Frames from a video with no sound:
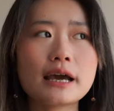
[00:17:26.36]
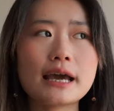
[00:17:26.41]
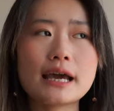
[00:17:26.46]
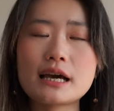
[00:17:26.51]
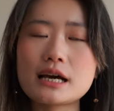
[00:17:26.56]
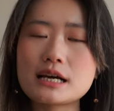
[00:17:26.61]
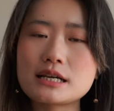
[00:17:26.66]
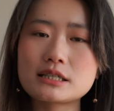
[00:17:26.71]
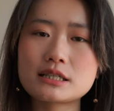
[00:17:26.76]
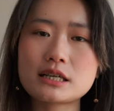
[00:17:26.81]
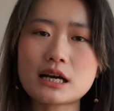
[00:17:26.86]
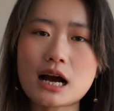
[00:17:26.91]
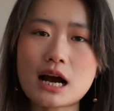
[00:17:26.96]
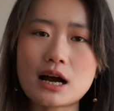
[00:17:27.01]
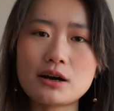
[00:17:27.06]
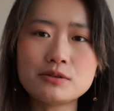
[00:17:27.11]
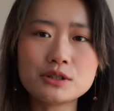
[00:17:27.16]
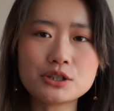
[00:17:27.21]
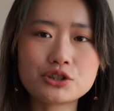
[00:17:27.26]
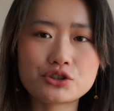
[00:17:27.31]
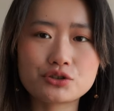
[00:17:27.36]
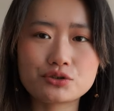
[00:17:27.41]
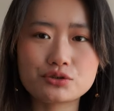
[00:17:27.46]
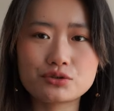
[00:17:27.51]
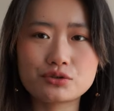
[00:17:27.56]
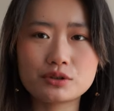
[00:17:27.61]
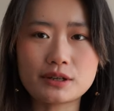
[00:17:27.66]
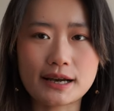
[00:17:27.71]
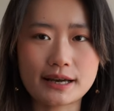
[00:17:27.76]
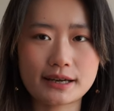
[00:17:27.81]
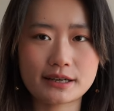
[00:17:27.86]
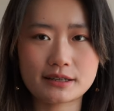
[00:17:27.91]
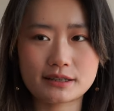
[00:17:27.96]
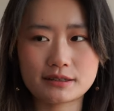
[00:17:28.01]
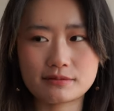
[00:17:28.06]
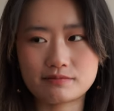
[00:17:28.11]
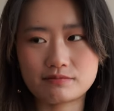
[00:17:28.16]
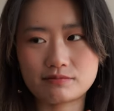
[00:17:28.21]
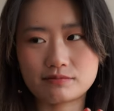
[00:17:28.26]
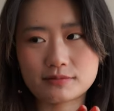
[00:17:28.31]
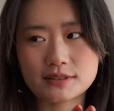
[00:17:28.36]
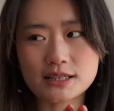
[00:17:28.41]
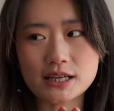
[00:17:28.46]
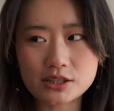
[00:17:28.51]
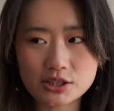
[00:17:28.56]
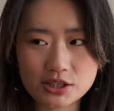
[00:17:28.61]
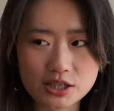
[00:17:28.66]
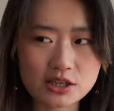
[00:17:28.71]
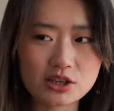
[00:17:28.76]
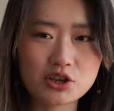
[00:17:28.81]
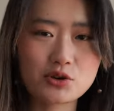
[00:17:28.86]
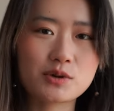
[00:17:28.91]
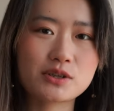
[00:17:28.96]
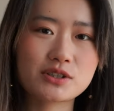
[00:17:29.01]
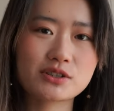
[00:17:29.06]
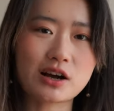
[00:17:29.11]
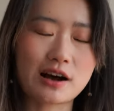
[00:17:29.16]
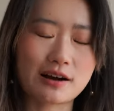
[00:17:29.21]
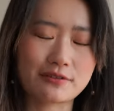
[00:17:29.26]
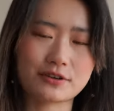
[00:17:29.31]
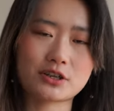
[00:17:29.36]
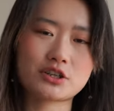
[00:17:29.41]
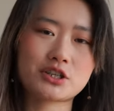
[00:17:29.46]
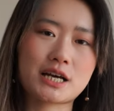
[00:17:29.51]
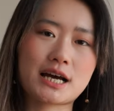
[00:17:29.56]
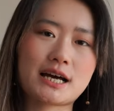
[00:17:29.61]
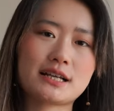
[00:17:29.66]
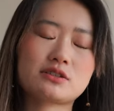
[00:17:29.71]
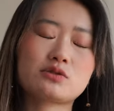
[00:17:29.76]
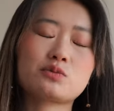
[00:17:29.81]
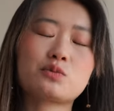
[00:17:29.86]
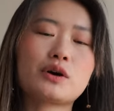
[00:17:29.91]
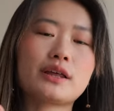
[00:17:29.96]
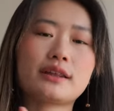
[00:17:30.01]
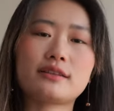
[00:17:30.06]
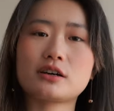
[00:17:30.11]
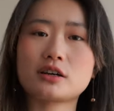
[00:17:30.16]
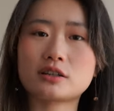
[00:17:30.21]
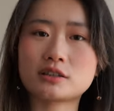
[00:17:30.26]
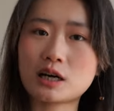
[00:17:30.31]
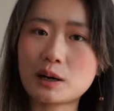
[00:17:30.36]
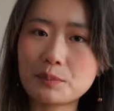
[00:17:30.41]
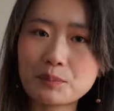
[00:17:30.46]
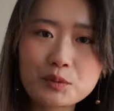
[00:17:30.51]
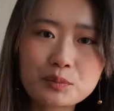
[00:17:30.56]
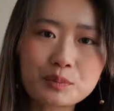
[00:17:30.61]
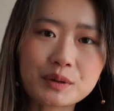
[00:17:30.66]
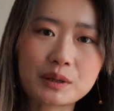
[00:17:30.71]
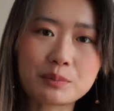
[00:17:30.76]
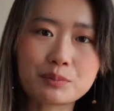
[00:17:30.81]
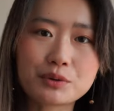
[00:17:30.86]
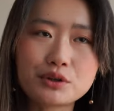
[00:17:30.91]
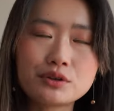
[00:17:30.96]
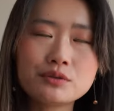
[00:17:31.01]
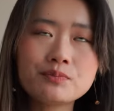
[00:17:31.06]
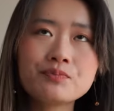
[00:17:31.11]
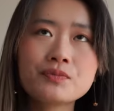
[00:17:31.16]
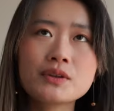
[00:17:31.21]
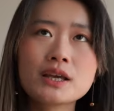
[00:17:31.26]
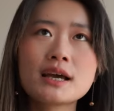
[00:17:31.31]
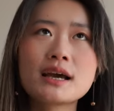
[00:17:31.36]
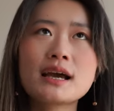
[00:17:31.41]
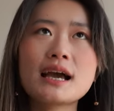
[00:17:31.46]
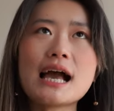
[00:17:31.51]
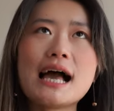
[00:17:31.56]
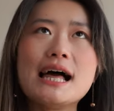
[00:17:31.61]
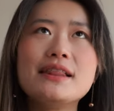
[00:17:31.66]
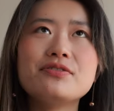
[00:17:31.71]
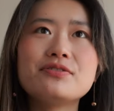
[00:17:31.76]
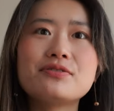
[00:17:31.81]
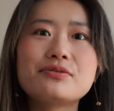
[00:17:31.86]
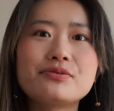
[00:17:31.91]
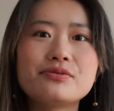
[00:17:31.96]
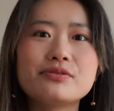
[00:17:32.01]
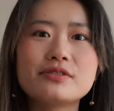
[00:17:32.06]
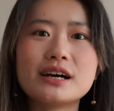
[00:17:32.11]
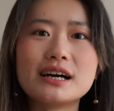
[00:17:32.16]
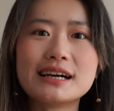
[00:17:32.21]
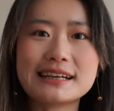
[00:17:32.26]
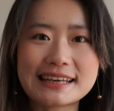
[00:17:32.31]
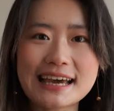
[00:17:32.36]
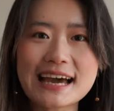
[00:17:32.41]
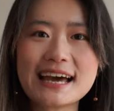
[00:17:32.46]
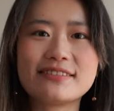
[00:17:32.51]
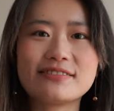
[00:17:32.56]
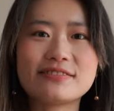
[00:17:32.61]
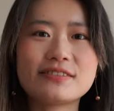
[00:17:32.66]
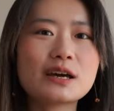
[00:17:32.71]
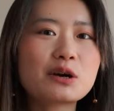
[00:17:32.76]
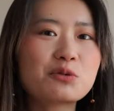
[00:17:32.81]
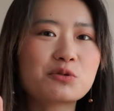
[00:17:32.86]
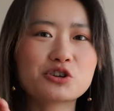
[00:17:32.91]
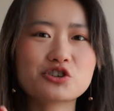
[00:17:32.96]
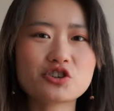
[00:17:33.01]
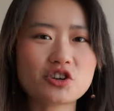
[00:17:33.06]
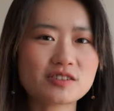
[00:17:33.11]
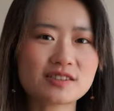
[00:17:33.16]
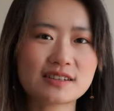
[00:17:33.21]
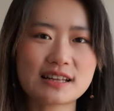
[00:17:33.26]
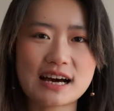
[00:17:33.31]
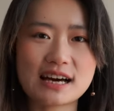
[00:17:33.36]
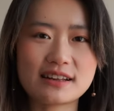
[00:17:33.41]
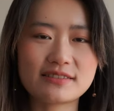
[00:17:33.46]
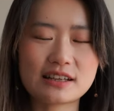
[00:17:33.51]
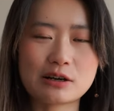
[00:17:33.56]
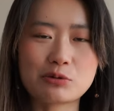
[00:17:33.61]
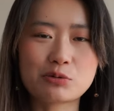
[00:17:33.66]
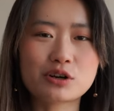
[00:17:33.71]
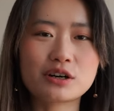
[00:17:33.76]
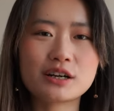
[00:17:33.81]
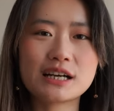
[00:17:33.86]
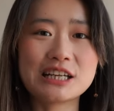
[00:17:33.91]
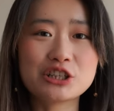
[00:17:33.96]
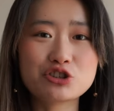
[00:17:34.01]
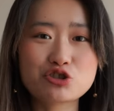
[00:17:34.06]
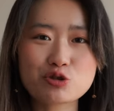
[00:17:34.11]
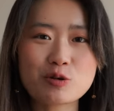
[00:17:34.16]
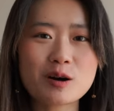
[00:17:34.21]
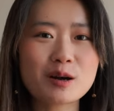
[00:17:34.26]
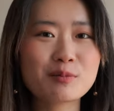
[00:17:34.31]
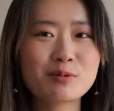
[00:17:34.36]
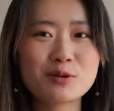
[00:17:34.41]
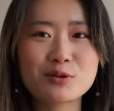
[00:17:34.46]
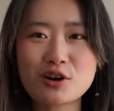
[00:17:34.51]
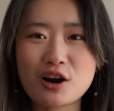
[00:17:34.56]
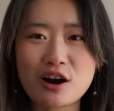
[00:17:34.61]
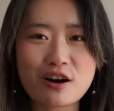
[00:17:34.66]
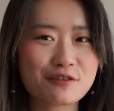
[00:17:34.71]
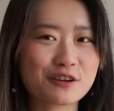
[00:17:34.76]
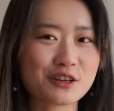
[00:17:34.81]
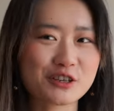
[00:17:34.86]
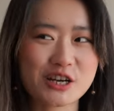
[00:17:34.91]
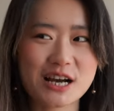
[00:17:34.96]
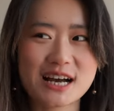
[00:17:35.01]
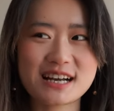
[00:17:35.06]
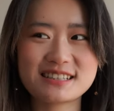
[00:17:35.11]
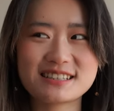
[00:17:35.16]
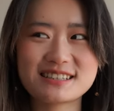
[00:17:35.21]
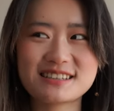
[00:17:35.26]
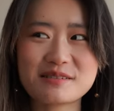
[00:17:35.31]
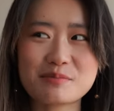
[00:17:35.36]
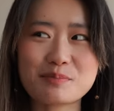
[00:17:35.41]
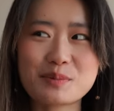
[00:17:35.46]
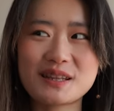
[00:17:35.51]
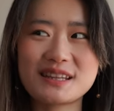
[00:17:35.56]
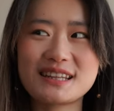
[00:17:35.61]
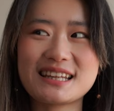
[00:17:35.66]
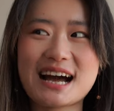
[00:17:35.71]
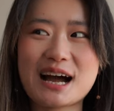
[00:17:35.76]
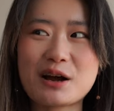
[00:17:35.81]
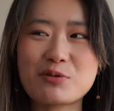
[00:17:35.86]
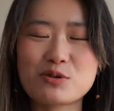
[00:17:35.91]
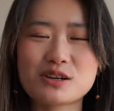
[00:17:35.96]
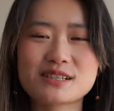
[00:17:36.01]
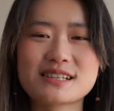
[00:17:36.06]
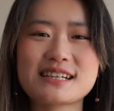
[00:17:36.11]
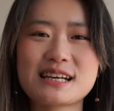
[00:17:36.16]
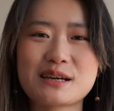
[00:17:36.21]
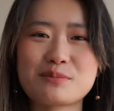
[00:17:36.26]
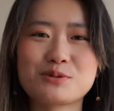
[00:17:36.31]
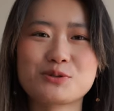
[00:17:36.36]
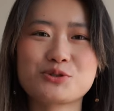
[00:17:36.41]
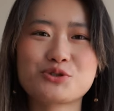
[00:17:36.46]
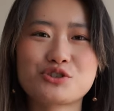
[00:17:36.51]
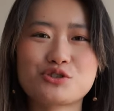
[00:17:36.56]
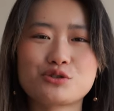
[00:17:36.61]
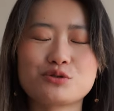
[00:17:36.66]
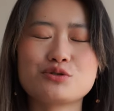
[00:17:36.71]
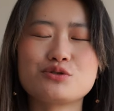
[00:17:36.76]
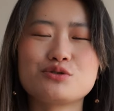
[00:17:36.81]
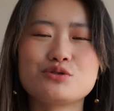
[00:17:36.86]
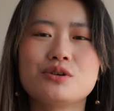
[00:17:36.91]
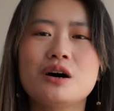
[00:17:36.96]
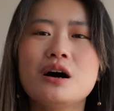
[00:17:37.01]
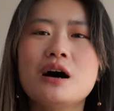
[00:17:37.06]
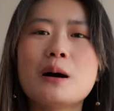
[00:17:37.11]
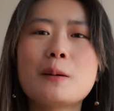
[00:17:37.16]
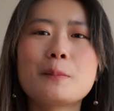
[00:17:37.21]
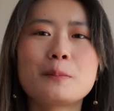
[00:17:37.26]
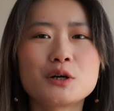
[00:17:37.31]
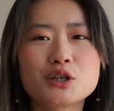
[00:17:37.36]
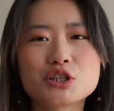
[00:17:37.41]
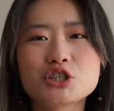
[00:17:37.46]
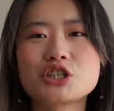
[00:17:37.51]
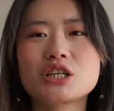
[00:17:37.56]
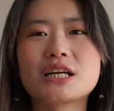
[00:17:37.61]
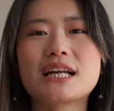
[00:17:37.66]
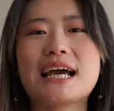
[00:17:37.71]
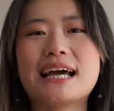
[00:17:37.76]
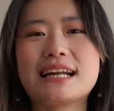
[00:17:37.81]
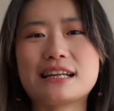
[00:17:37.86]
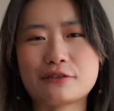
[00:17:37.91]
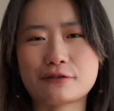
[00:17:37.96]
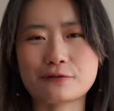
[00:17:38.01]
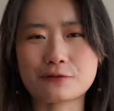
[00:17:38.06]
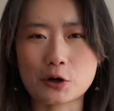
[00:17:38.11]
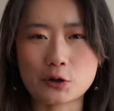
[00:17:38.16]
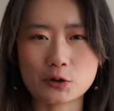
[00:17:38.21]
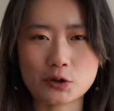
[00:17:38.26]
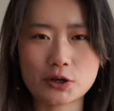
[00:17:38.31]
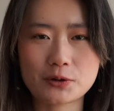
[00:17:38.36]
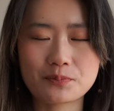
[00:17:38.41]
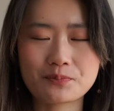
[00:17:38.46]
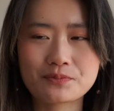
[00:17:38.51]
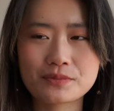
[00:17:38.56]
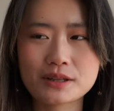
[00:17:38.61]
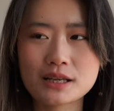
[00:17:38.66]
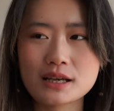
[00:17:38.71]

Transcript: And I would do like continuous coffee chats with a couple people. And again, they were just that. They were enjoyable coffee chats, but I wasn't able to push it any further.